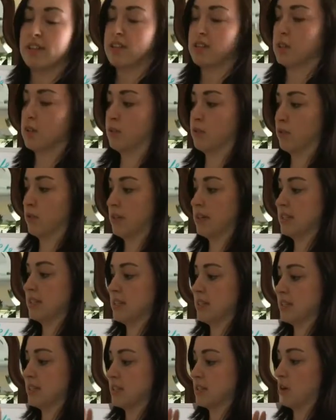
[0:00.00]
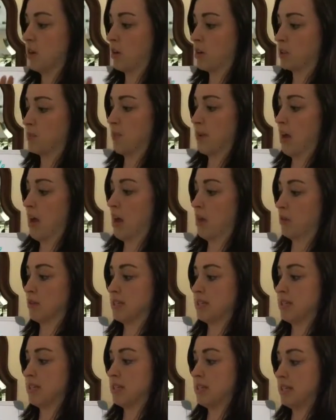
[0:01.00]
So for instance, it talks about how a
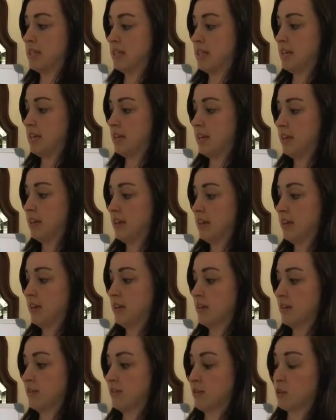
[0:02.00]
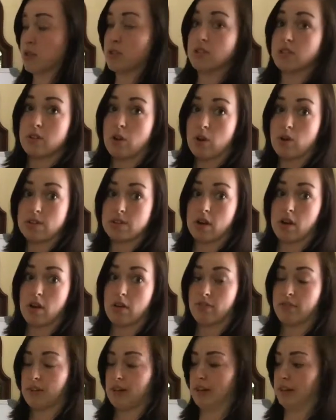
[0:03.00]
seed first starts
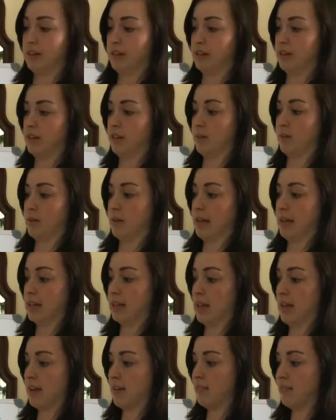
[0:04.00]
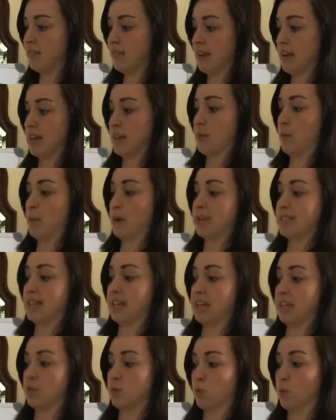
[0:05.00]
off in the plant life, and then once it
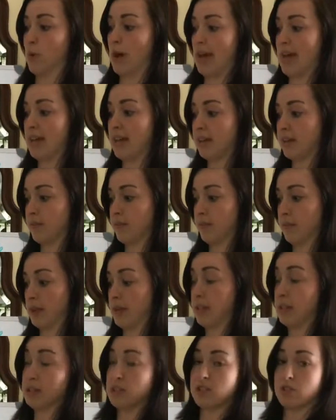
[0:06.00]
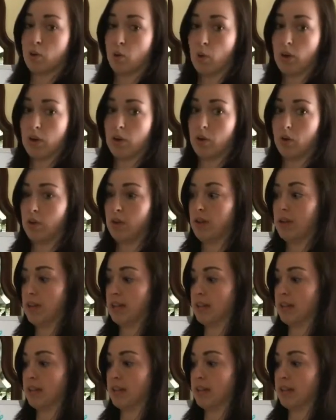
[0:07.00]
gets wet in the soil,